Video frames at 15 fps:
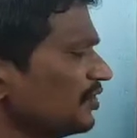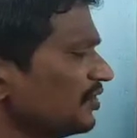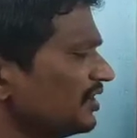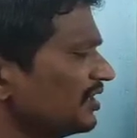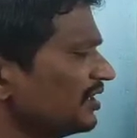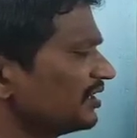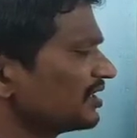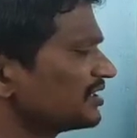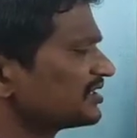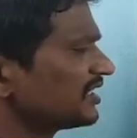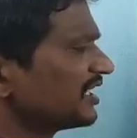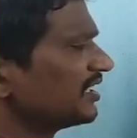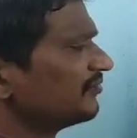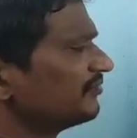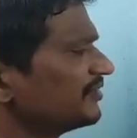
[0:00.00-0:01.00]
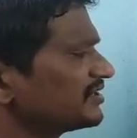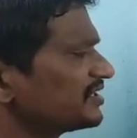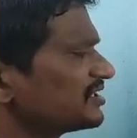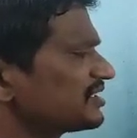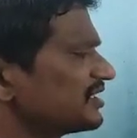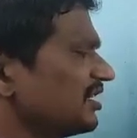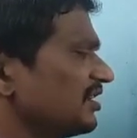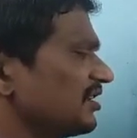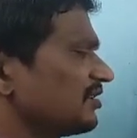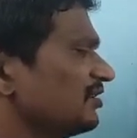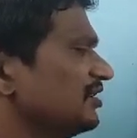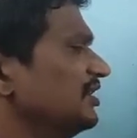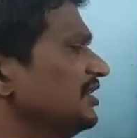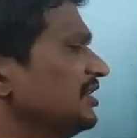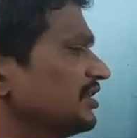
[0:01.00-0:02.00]
the xylem vessels are
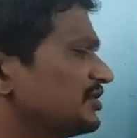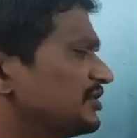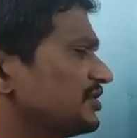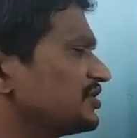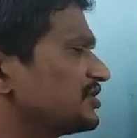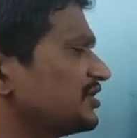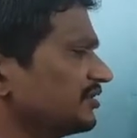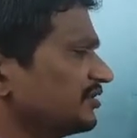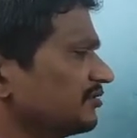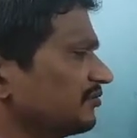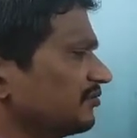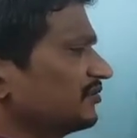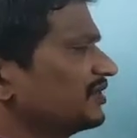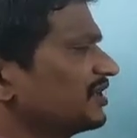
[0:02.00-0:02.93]
resisting.